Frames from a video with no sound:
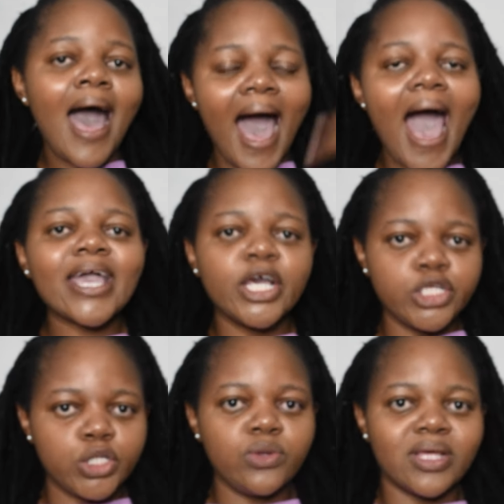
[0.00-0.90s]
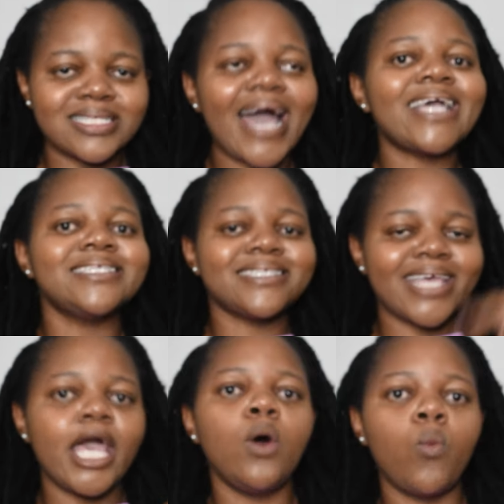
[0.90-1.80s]
I can do this. I can
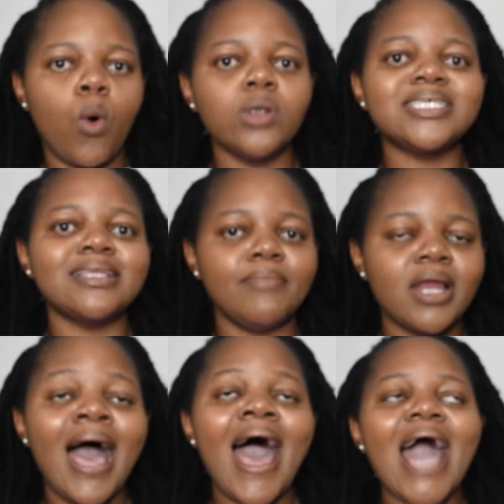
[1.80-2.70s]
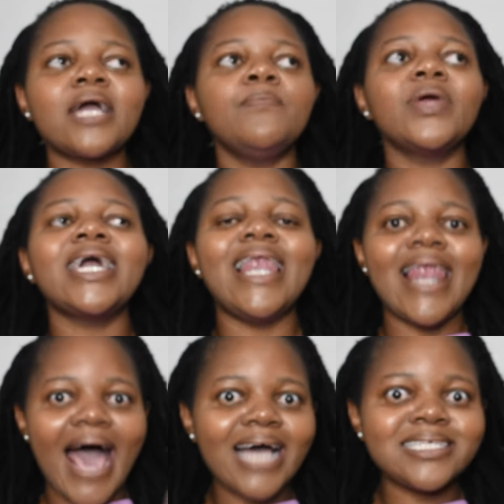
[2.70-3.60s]
scale walls in the middle. I can bring a
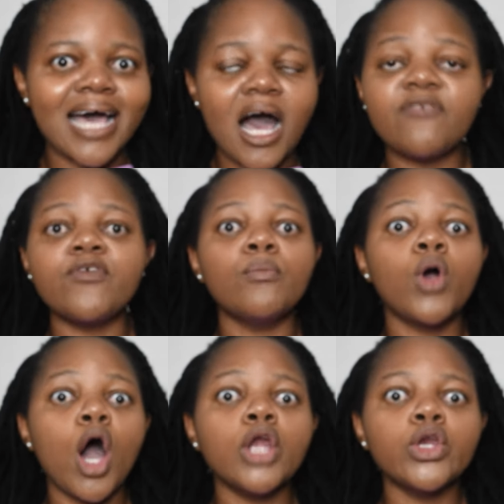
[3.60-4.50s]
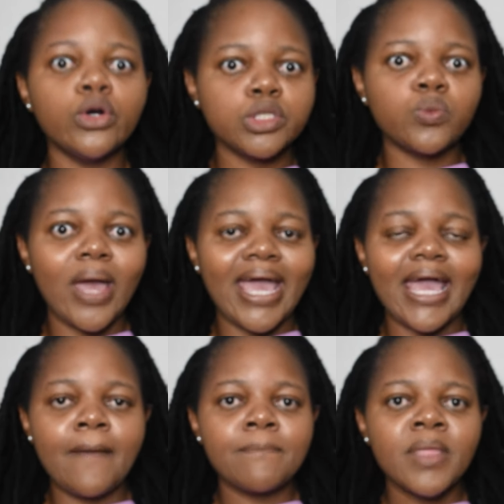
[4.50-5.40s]
ladder from God knows
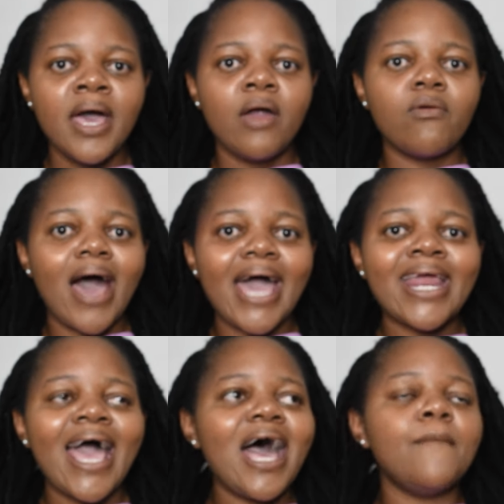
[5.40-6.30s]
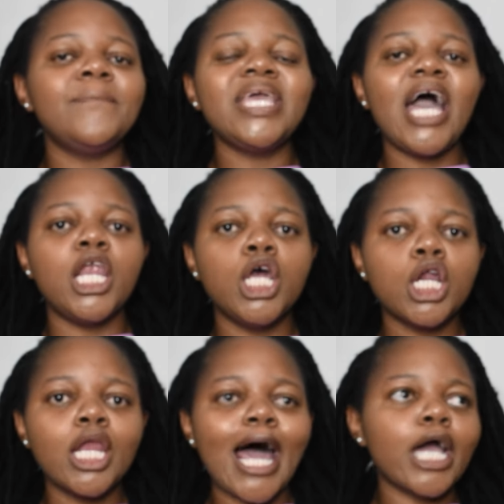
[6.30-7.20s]
where, right? And be a
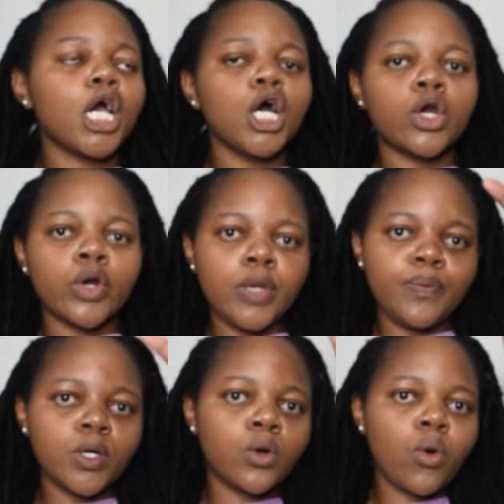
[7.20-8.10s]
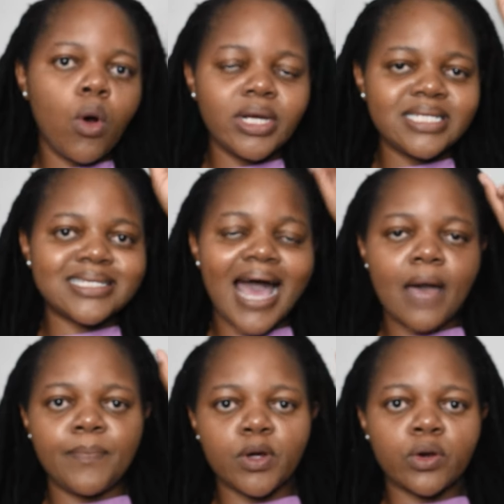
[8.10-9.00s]
little like creepy crawly
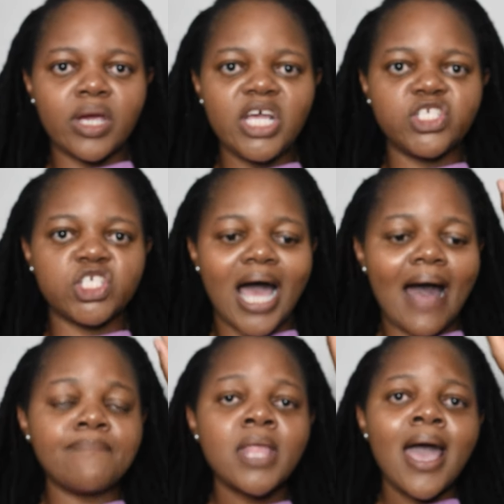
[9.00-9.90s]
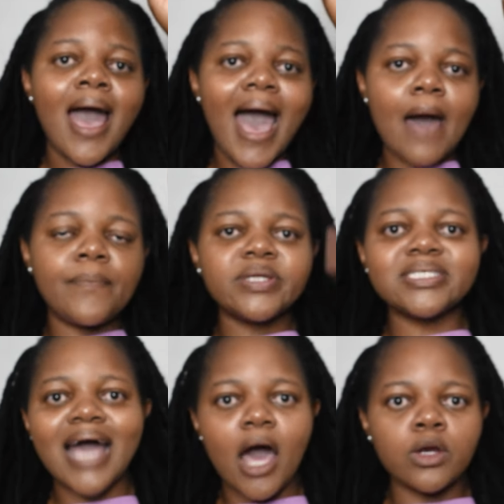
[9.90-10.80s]
type of creature up and
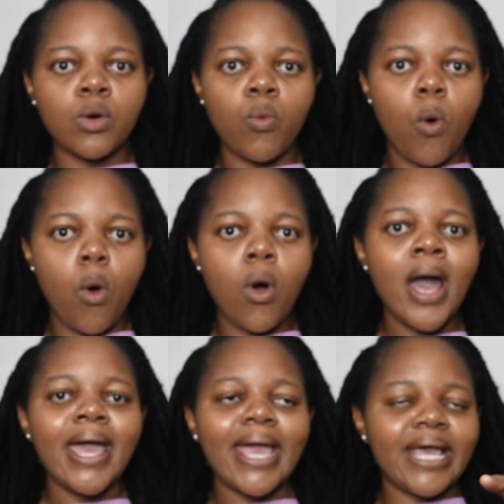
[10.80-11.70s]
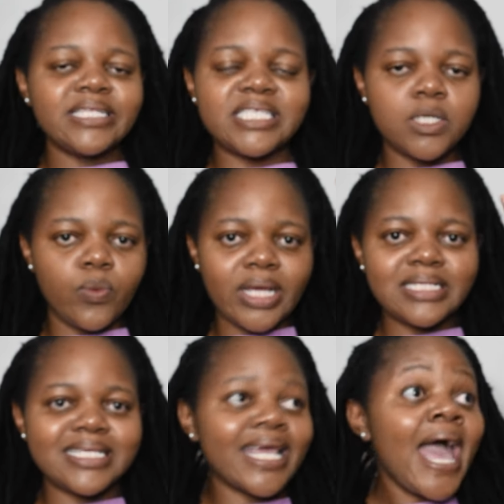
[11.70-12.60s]
down a wall, incy
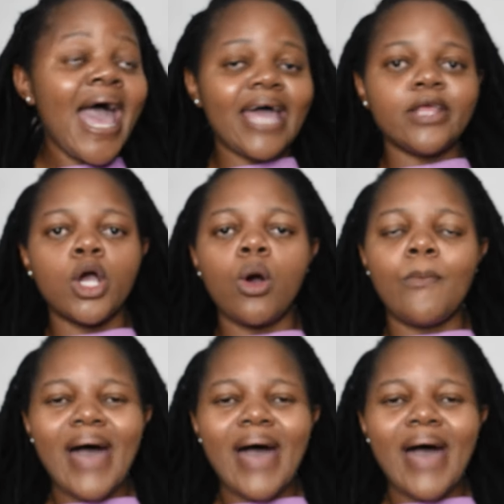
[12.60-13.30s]
weensy, and then go